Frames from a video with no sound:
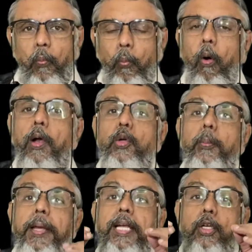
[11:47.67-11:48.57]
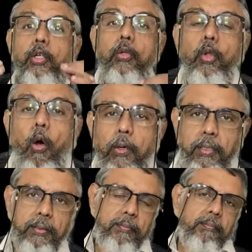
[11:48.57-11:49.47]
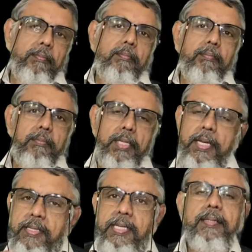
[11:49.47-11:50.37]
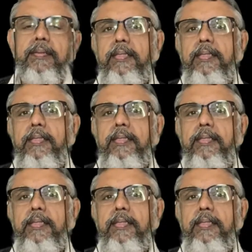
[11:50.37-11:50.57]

want to be taught anything.